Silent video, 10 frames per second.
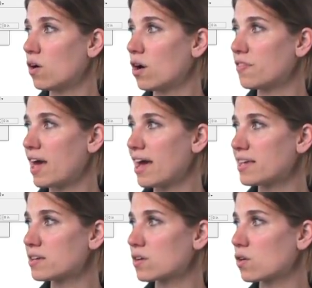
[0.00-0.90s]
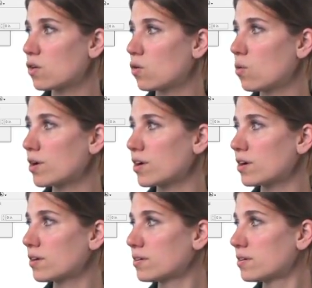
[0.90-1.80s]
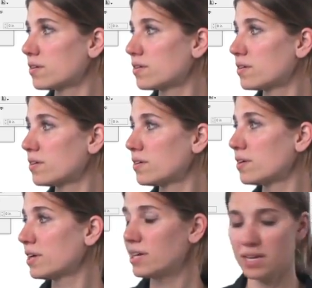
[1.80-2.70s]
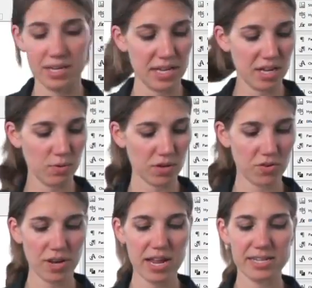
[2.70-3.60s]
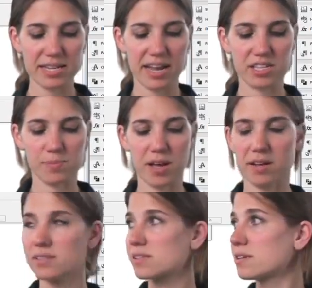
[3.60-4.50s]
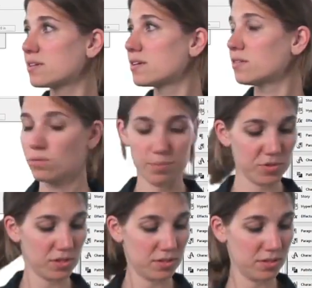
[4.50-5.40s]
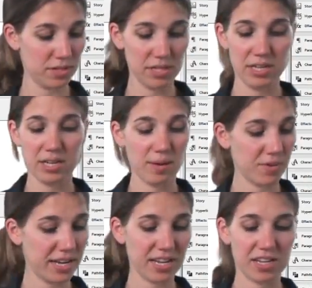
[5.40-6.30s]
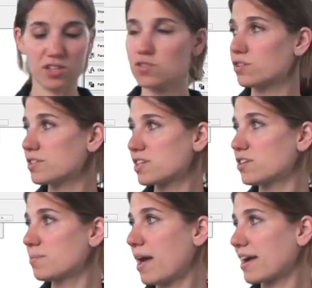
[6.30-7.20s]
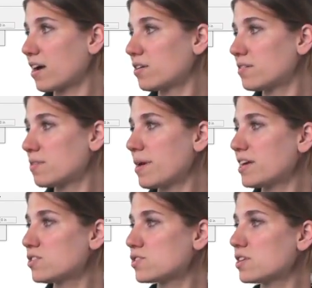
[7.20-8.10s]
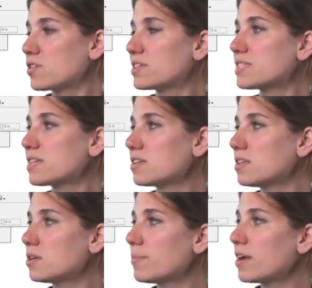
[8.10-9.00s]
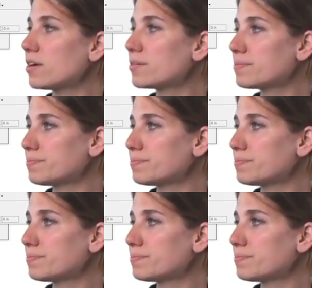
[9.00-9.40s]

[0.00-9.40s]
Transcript: on that corner, it will create a text box. Whoops. I'm going to hit Control-0 to back out of the page so that you can see it a little better.